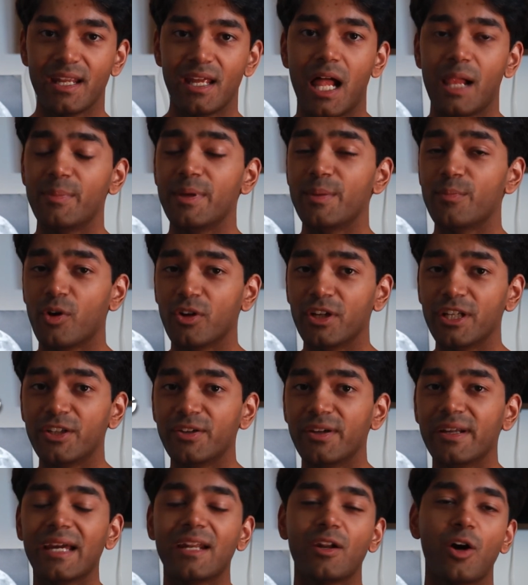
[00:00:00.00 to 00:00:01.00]
I'll be
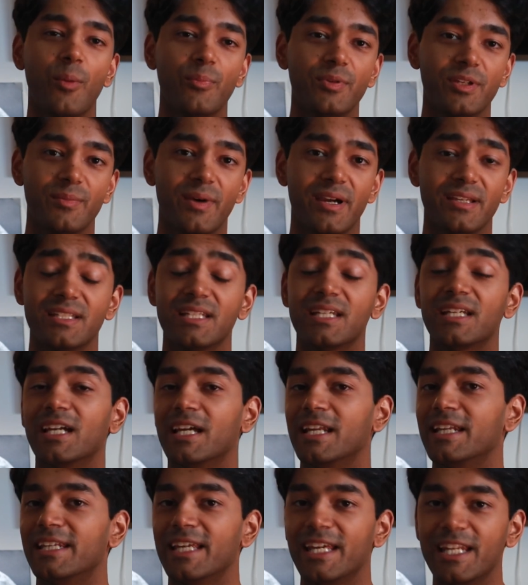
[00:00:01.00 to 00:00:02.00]
monitoring and optimizing
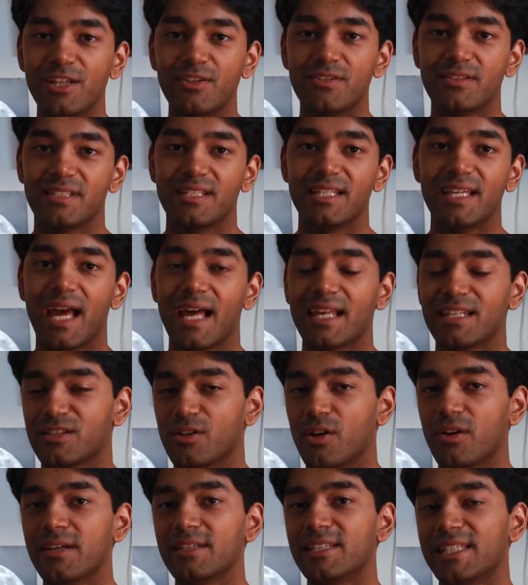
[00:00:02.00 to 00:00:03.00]
continuously as
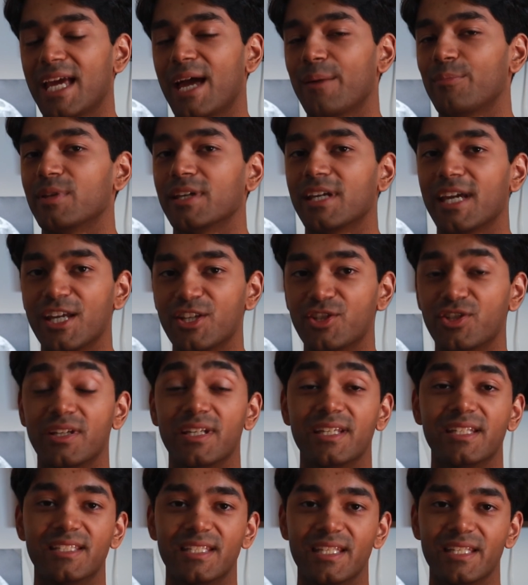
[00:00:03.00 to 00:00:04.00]
long as the application
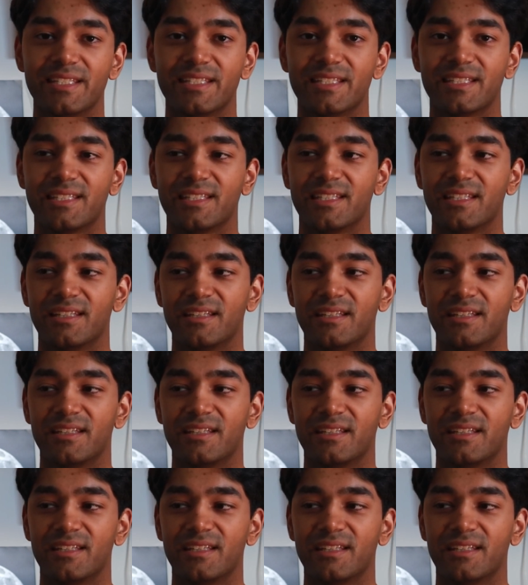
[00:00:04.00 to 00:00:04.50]
exists.